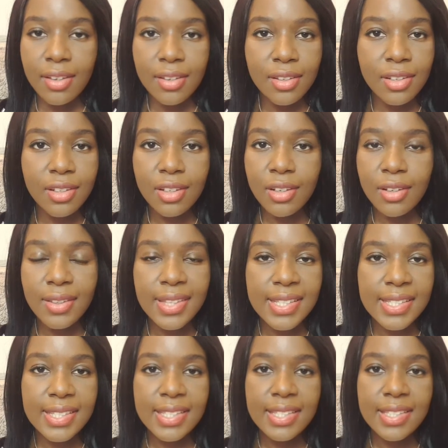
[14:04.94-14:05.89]
you know,
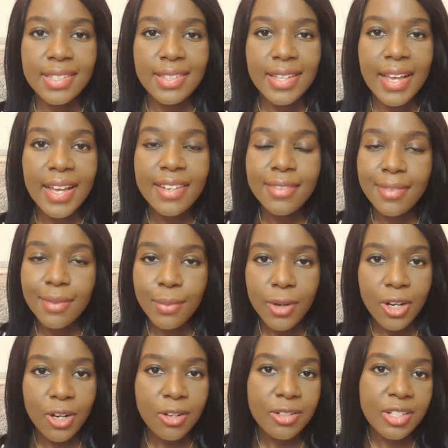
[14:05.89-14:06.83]
this is the end of the
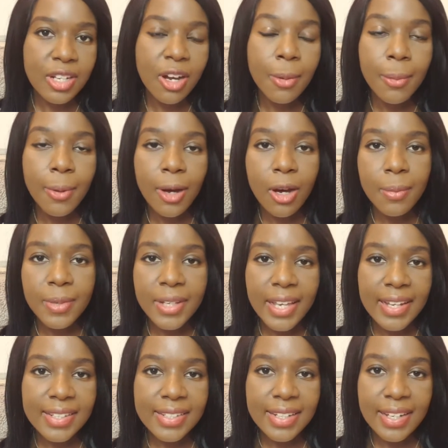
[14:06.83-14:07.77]
world,
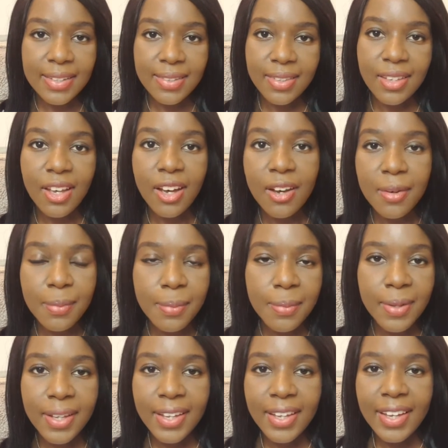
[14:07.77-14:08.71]
Armageddon has
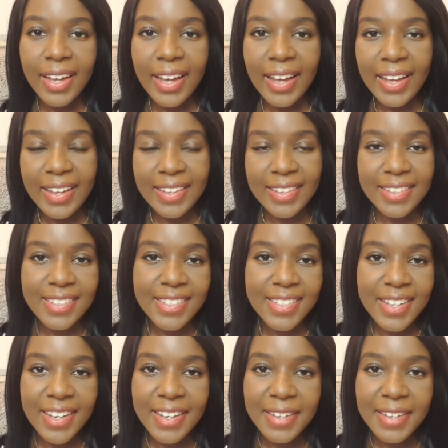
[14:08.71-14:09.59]
come, and